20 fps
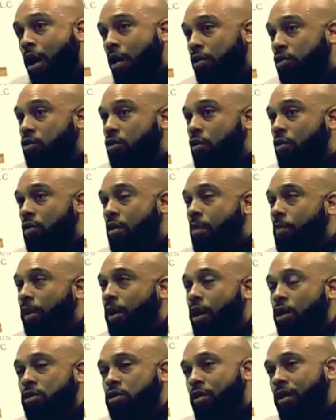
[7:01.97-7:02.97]
also, but
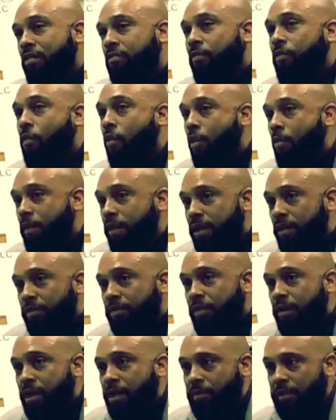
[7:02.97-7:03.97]
also informative.
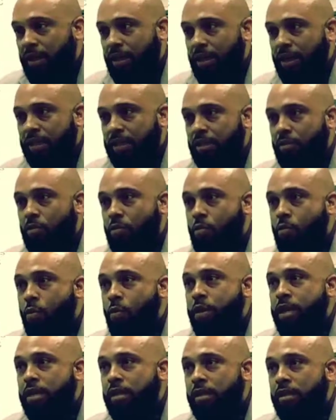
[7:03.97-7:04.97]
Because when
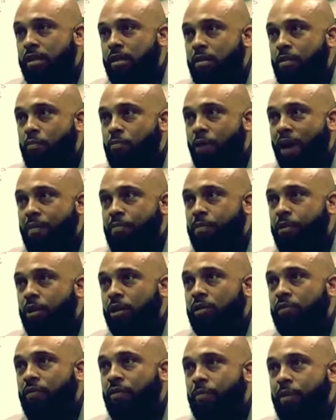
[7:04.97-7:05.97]
we write
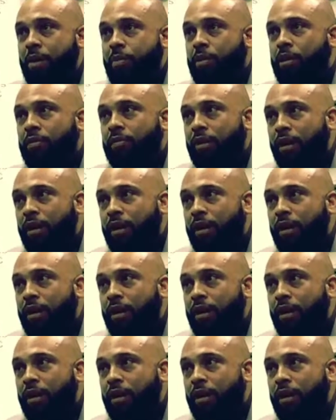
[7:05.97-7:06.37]
books for people of